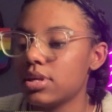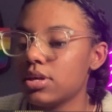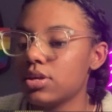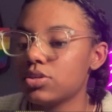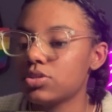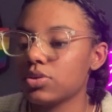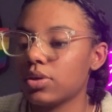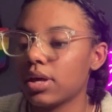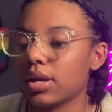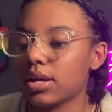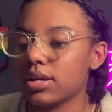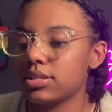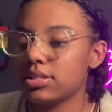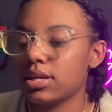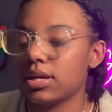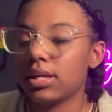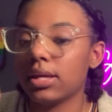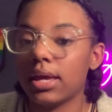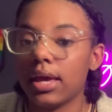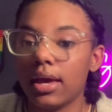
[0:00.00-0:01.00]
So like I
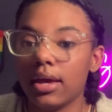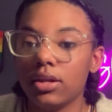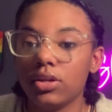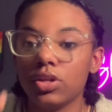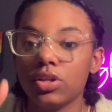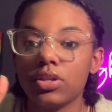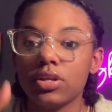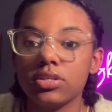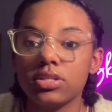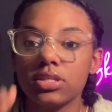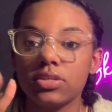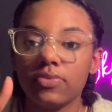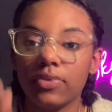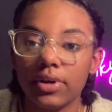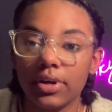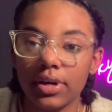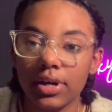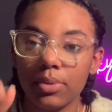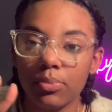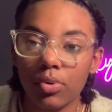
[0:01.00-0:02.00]
said again, this is
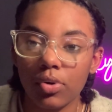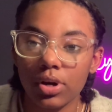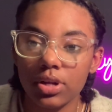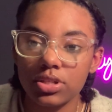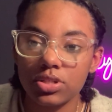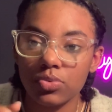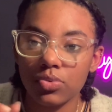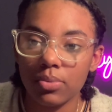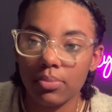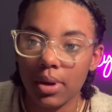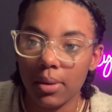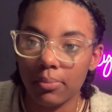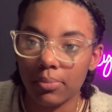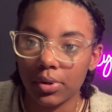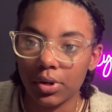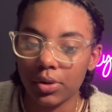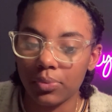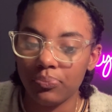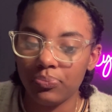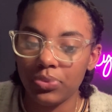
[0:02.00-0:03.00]
very important to
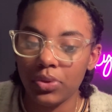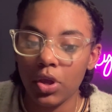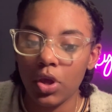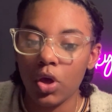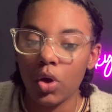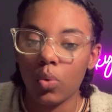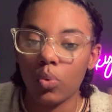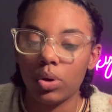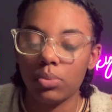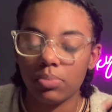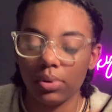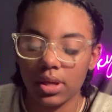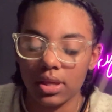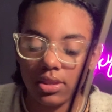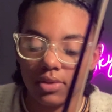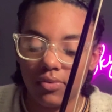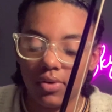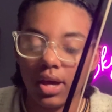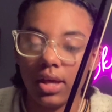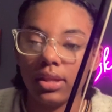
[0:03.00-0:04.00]
remember when playing
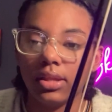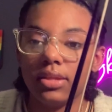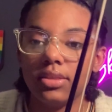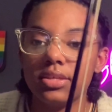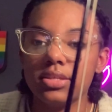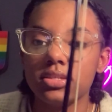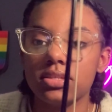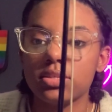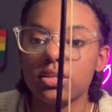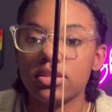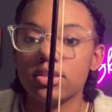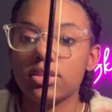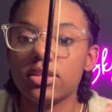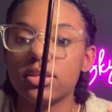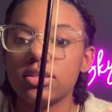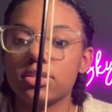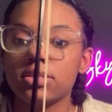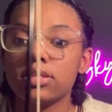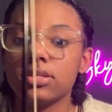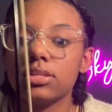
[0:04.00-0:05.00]
the violin. This
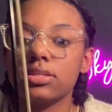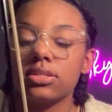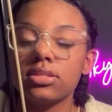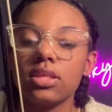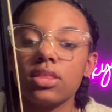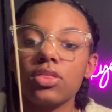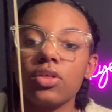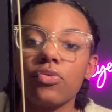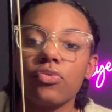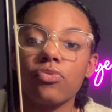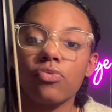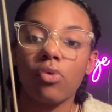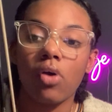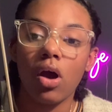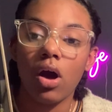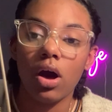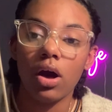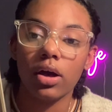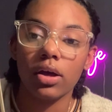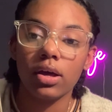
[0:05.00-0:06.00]
is the
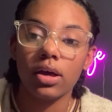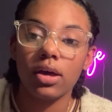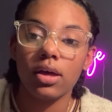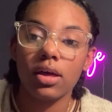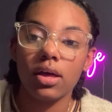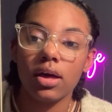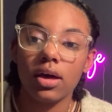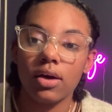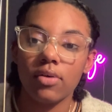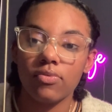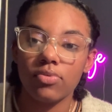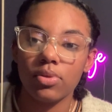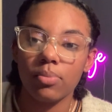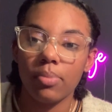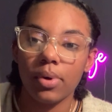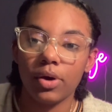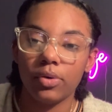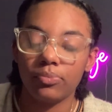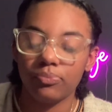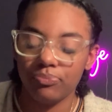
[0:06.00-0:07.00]
frog of the
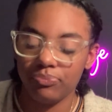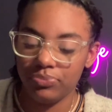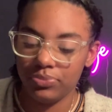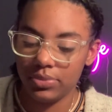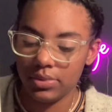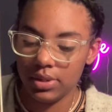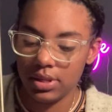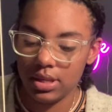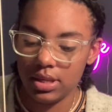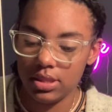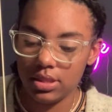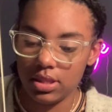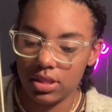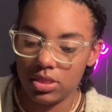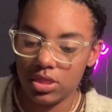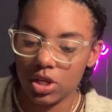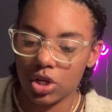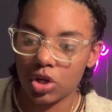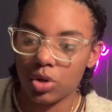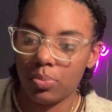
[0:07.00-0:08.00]
bow, the
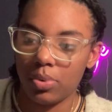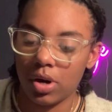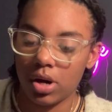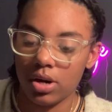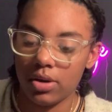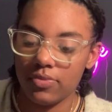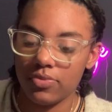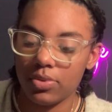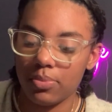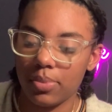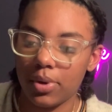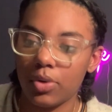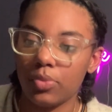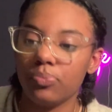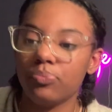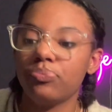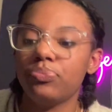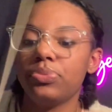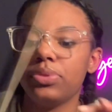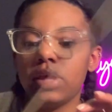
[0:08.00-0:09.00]
thicker part of the bow.
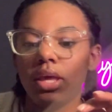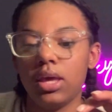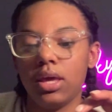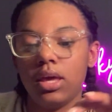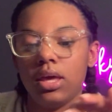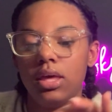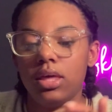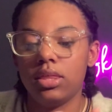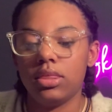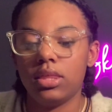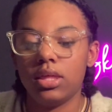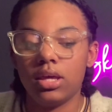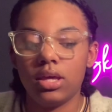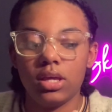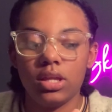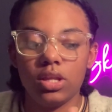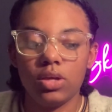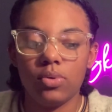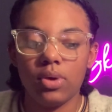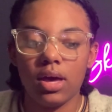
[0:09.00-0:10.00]

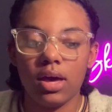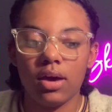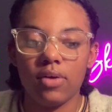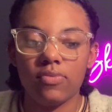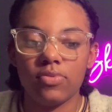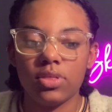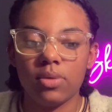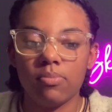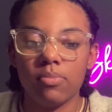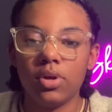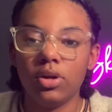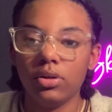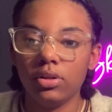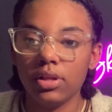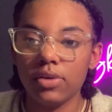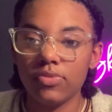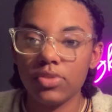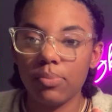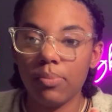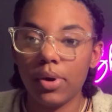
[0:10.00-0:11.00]
Then you have the middle
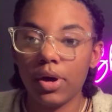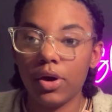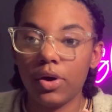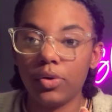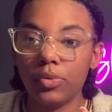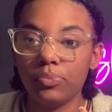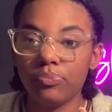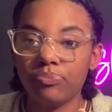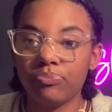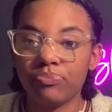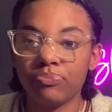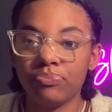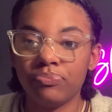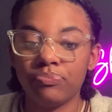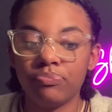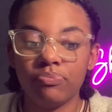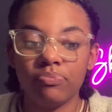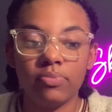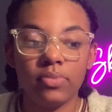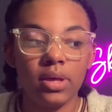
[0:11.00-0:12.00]
of the bow,
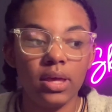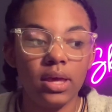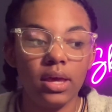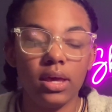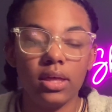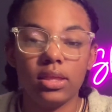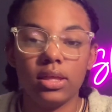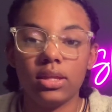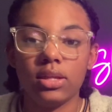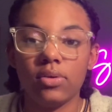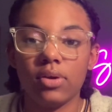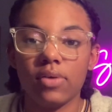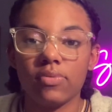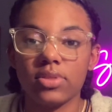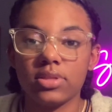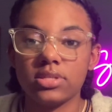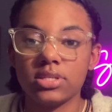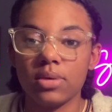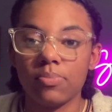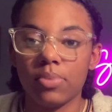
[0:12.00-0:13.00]
and then you have
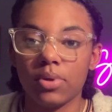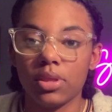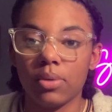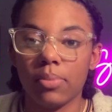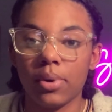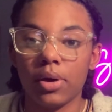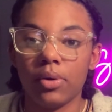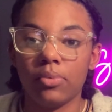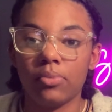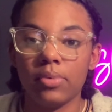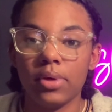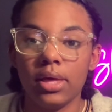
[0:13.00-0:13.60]
the tip of the bow.